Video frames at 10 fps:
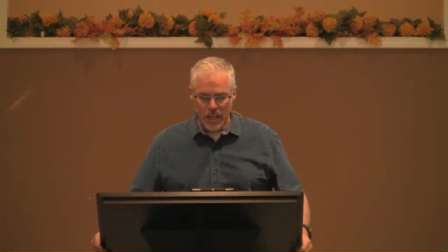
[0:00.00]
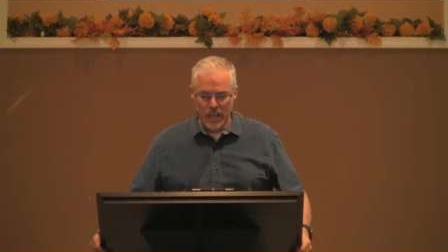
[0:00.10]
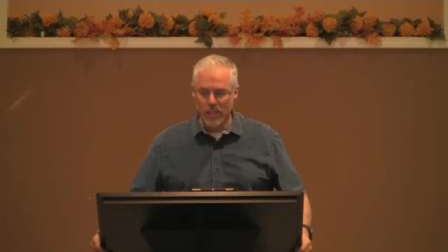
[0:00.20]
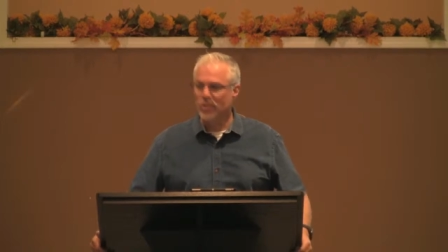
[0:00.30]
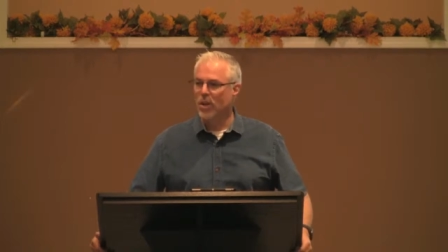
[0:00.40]

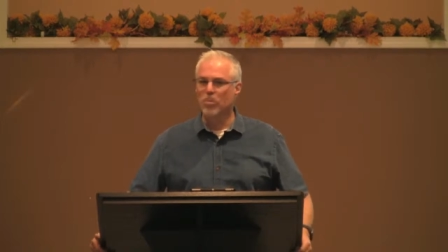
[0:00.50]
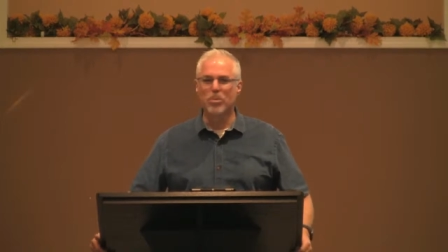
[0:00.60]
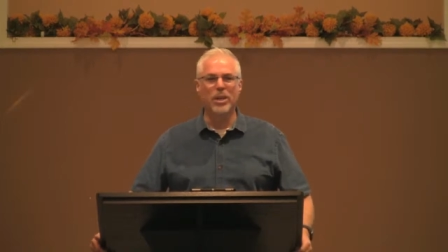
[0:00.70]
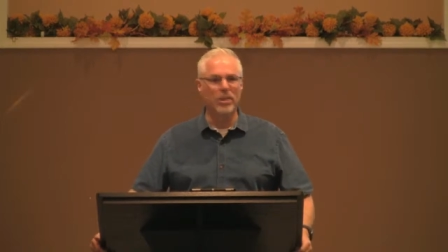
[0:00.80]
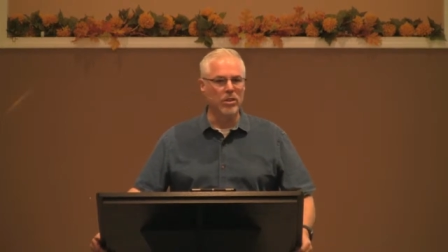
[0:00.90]
and it's our
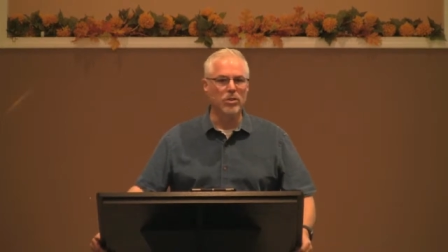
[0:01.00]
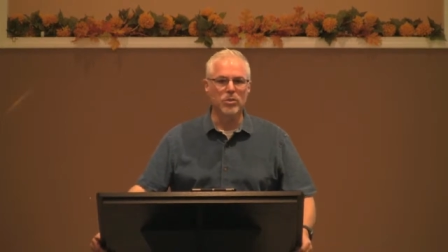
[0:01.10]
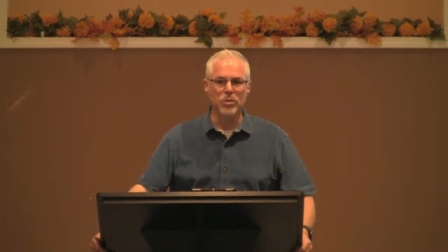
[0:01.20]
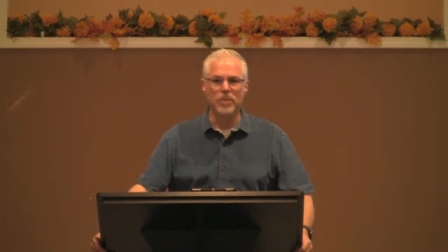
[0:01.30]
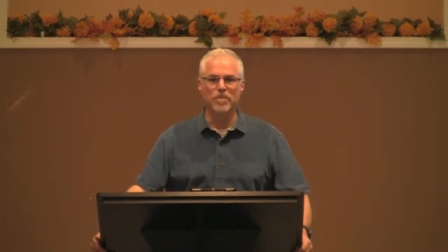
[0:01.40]

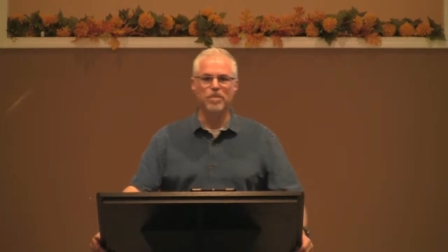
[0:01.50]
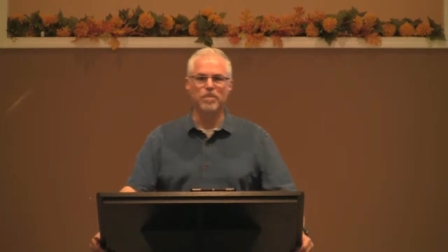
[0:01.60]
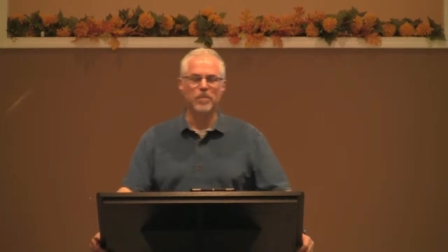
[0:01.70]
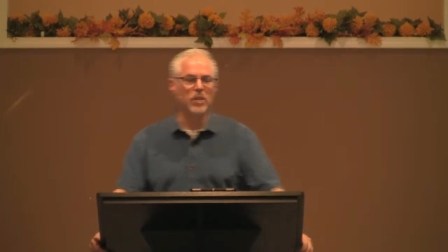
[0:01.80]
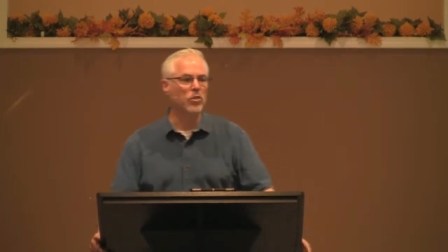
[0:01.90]
peers.
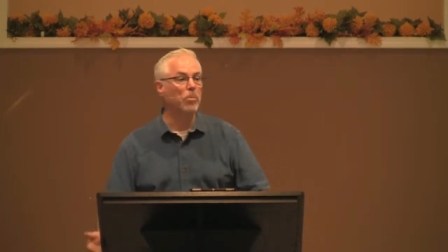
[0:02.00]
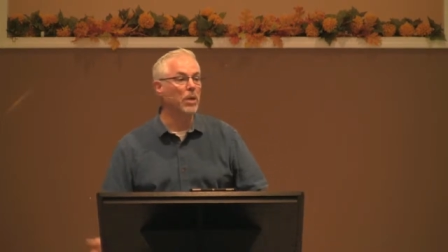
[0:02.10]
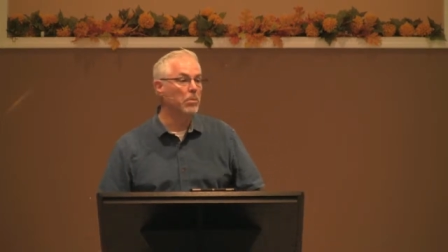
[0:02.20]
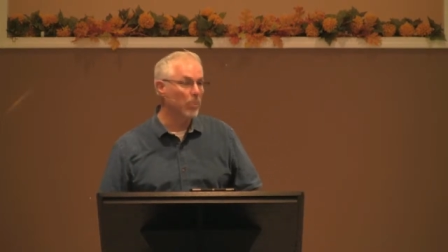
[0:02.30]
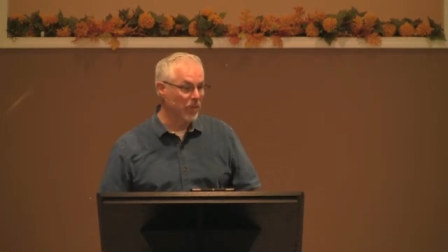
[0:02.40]
It's the
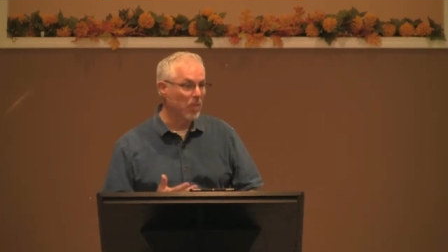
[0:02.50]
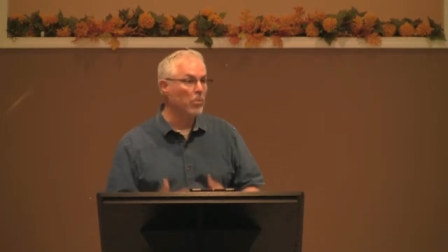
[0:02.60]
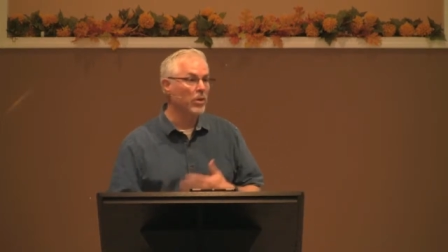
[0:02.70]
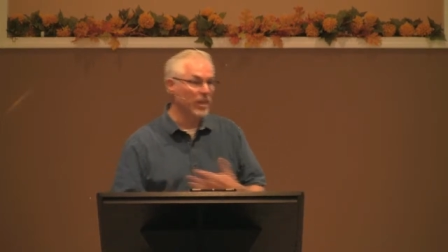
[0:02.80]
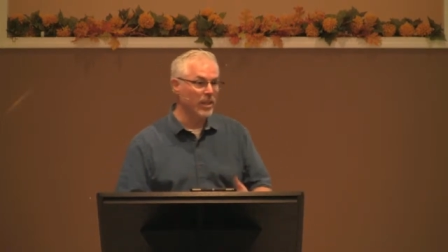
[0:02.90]
people
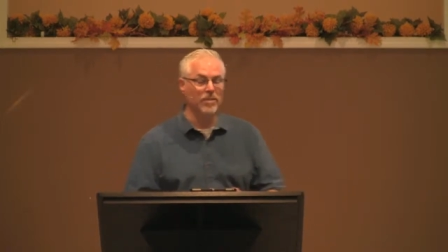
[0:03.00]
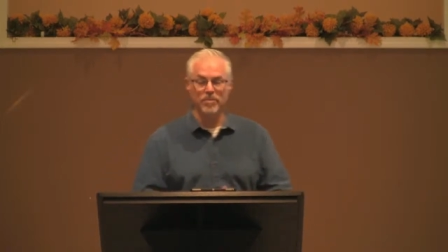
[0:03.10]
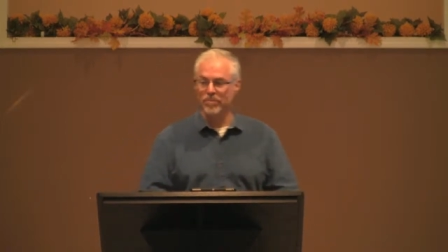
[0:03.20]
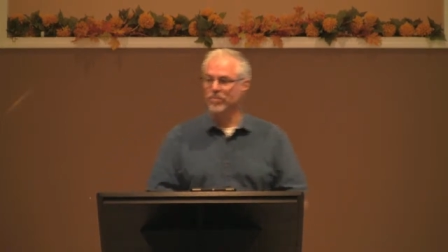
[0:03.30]
that we